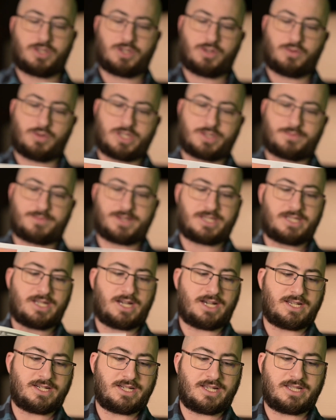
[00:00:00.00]
what's been
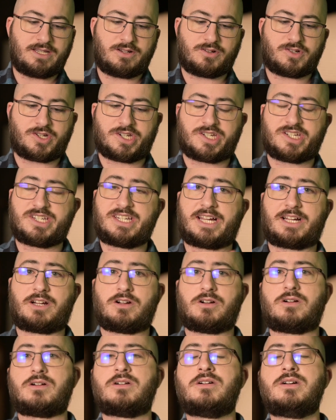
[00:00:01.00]
done, and there's a
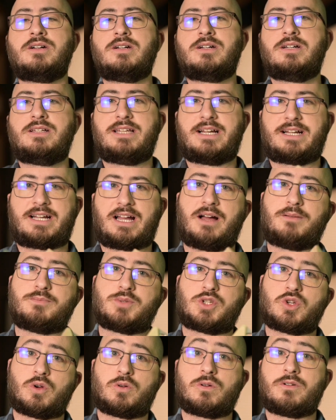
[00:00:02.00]
sticker that
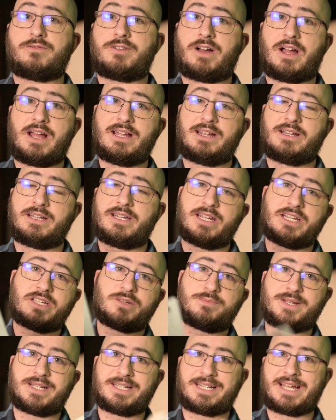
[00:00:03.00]
comes certifying it's
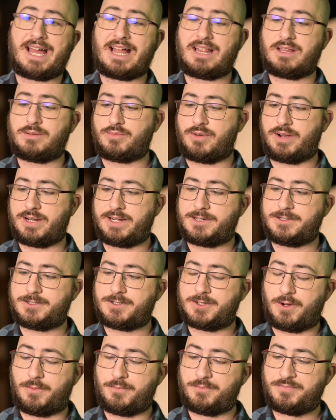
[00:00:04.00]
been
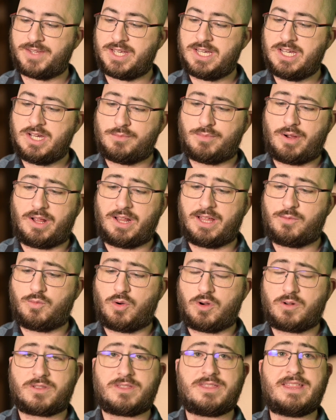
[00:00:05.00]
calibrated. So probably
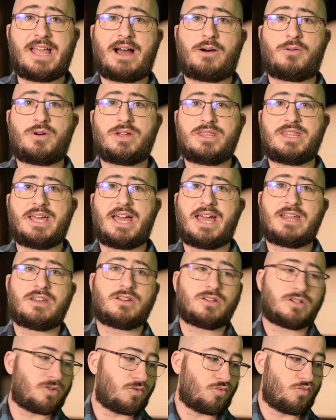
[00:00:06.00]
worth now and
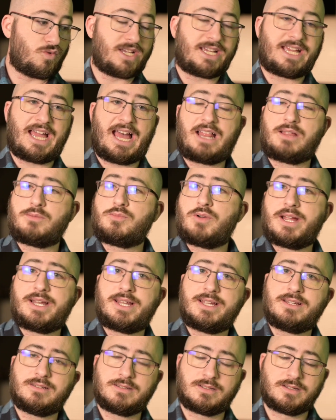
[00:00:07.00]
then
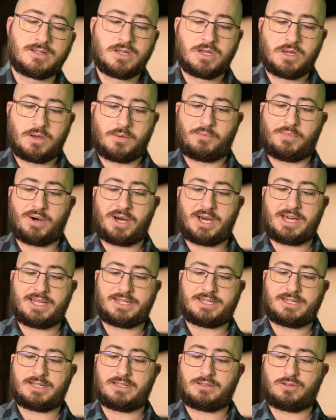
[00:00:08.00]
recalibrating,
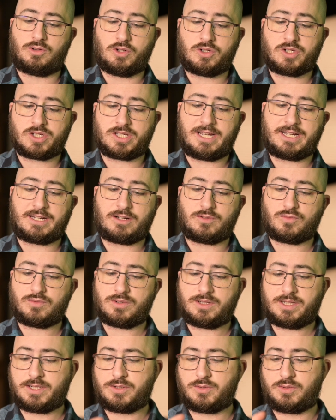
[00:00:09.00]
but it looks like a
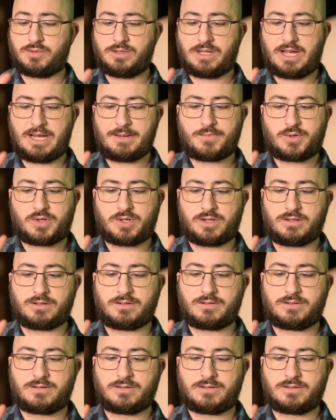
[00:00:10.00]
really cool option.